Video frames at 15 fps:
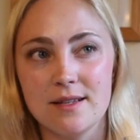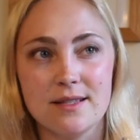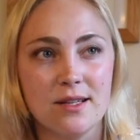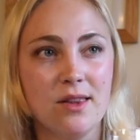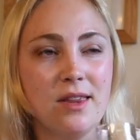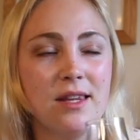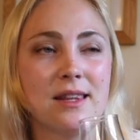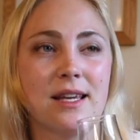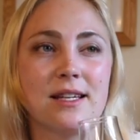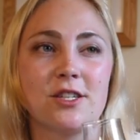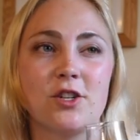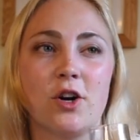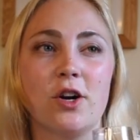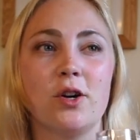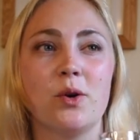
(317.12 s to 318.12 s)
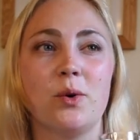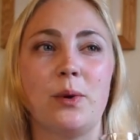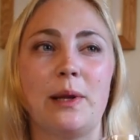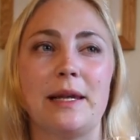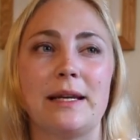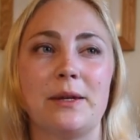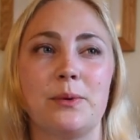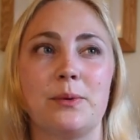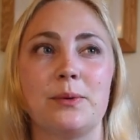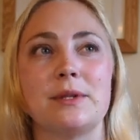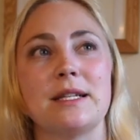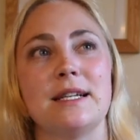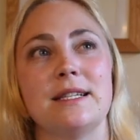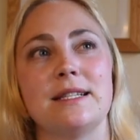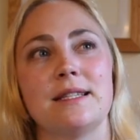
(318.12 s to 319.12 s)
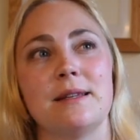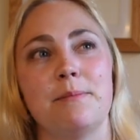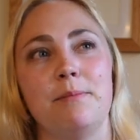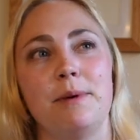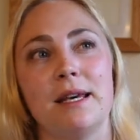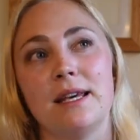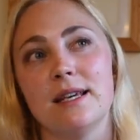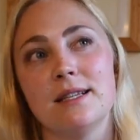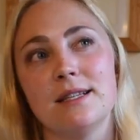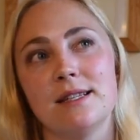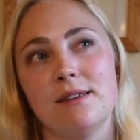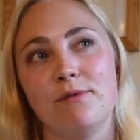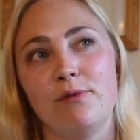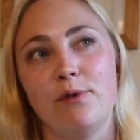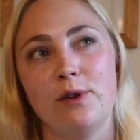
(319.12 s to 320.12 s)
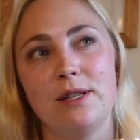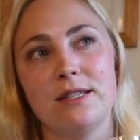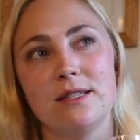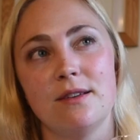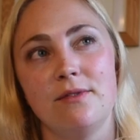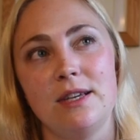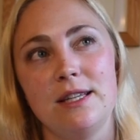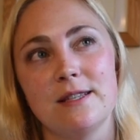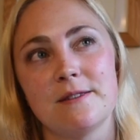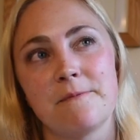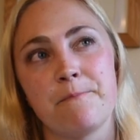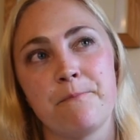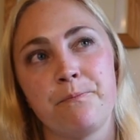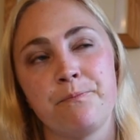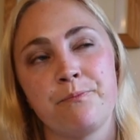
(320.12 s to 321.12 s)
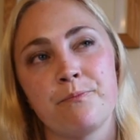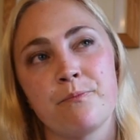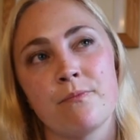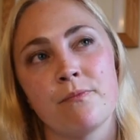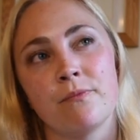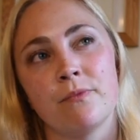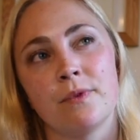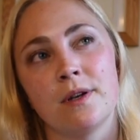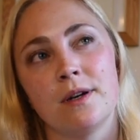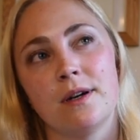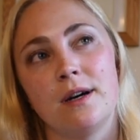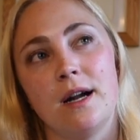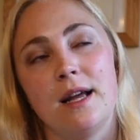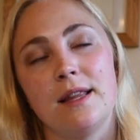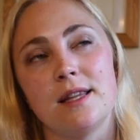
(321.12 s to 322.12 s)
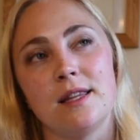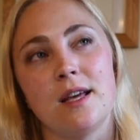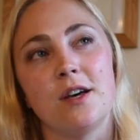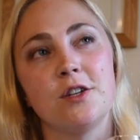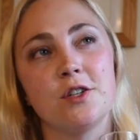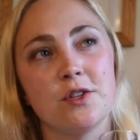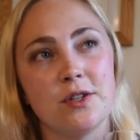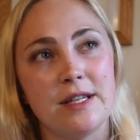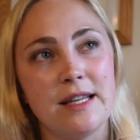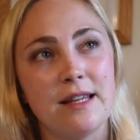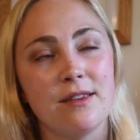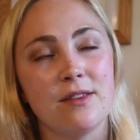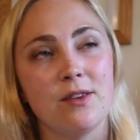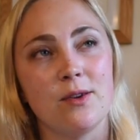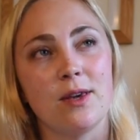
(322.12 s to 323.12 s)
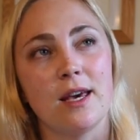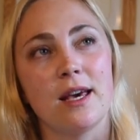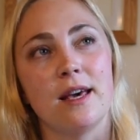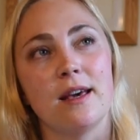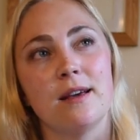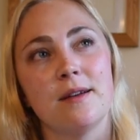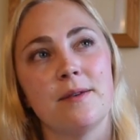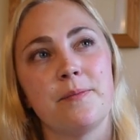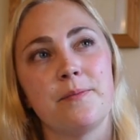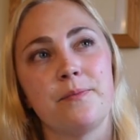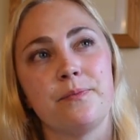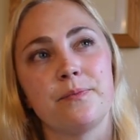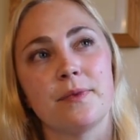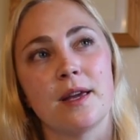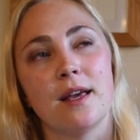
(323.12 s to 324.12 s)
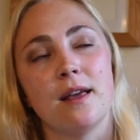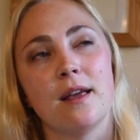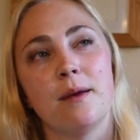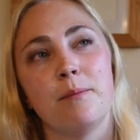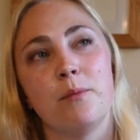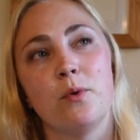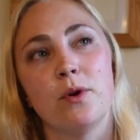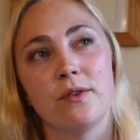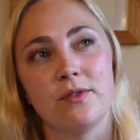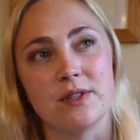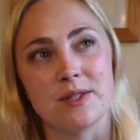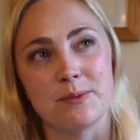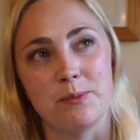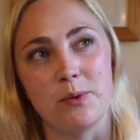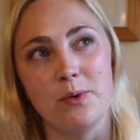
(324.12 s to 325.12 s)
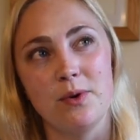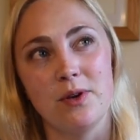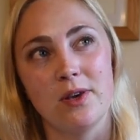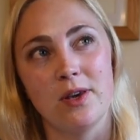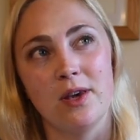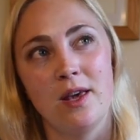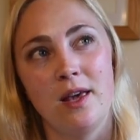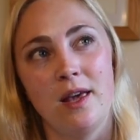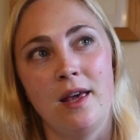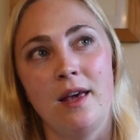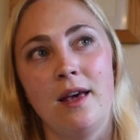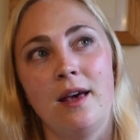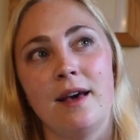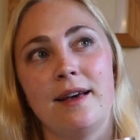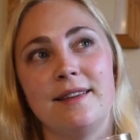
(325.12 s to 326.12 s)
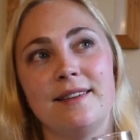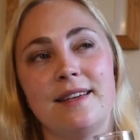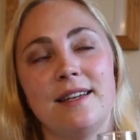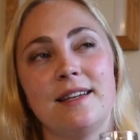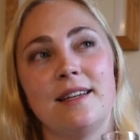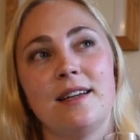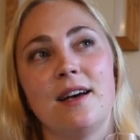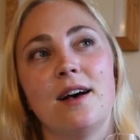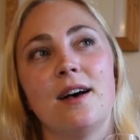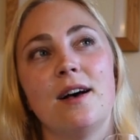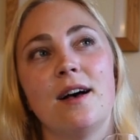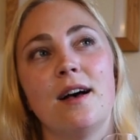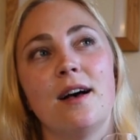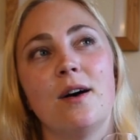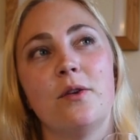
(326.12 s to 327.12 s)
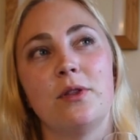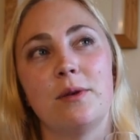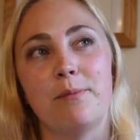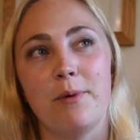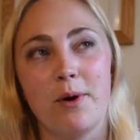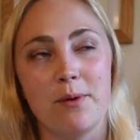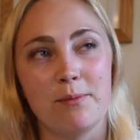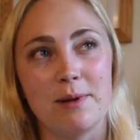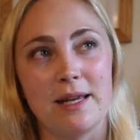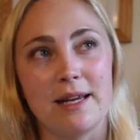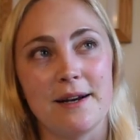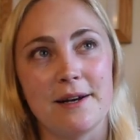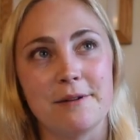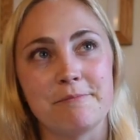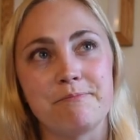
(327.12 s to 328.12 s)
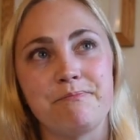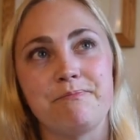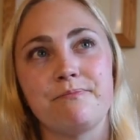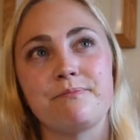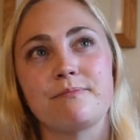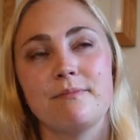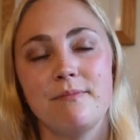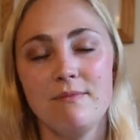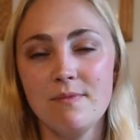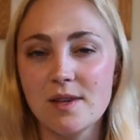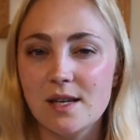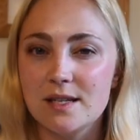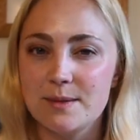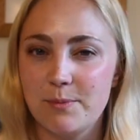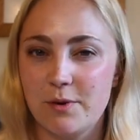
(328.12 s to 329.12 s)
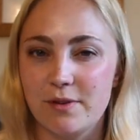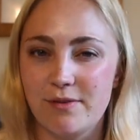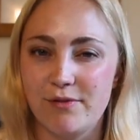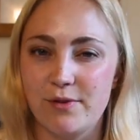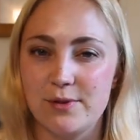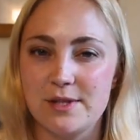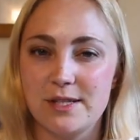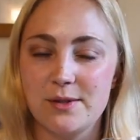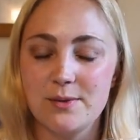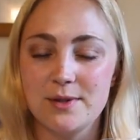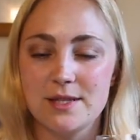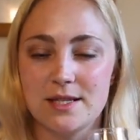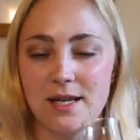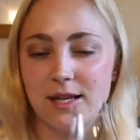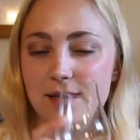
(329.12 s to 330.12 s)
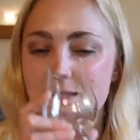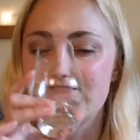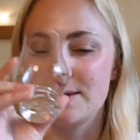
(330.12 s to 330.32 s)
still think that charcoaly note is the biggest influence of it. And then underneath you get more of the smoke, and then on the bottom layer it's more of the fruity notes and the